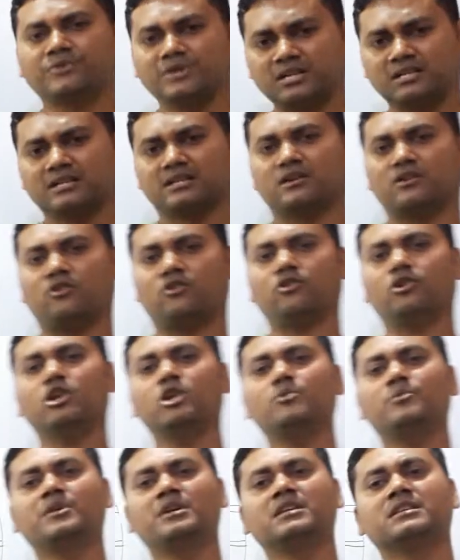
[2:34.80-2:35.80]
wind
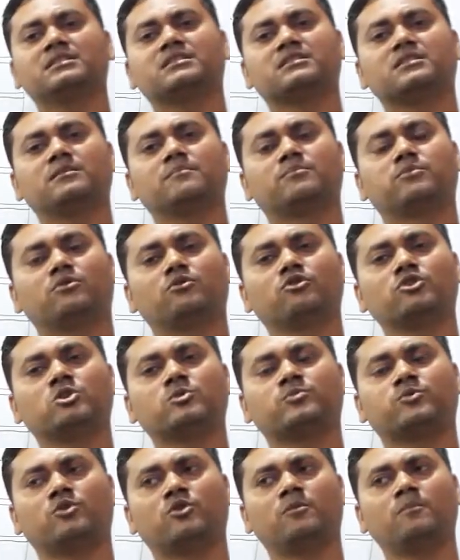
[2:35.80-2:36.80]
always blows
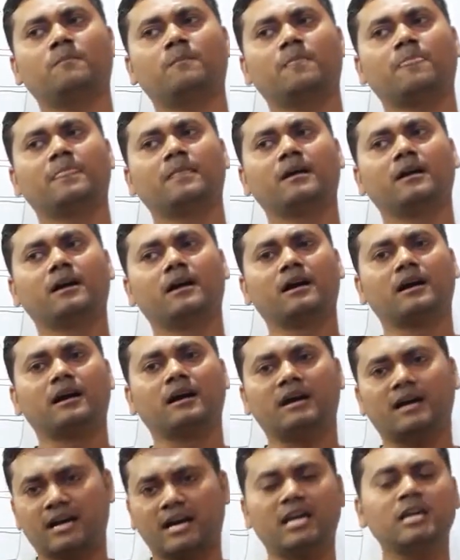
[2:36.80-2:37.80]
from
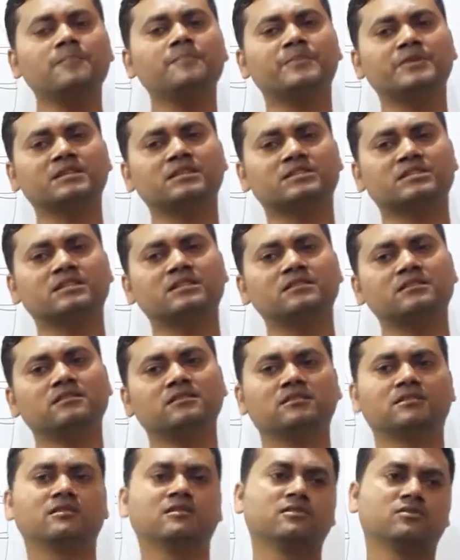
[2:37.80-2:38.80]
high pressure
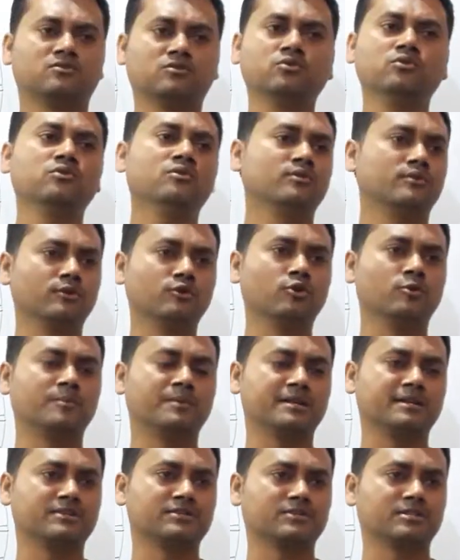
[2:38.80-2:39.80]
to low
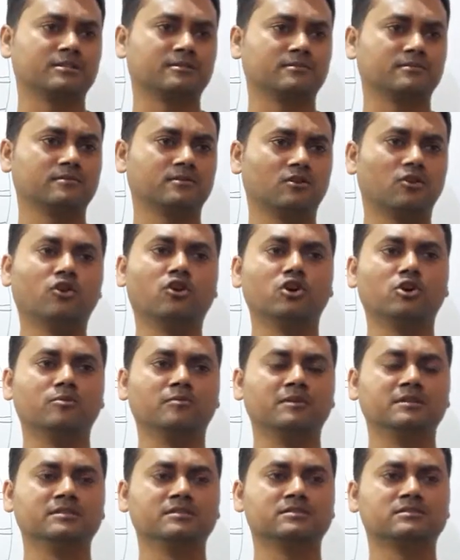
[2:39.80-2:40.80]
pressure,
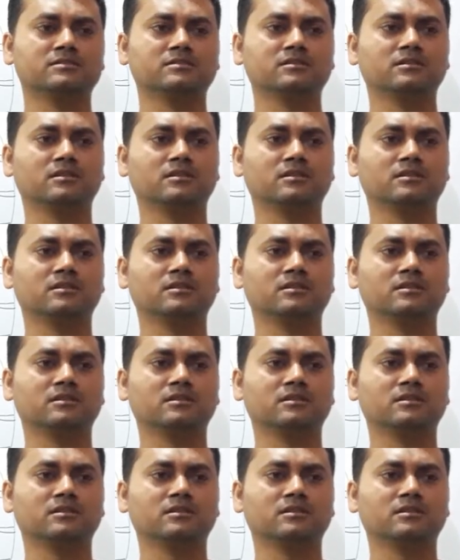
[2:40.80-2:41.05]
always.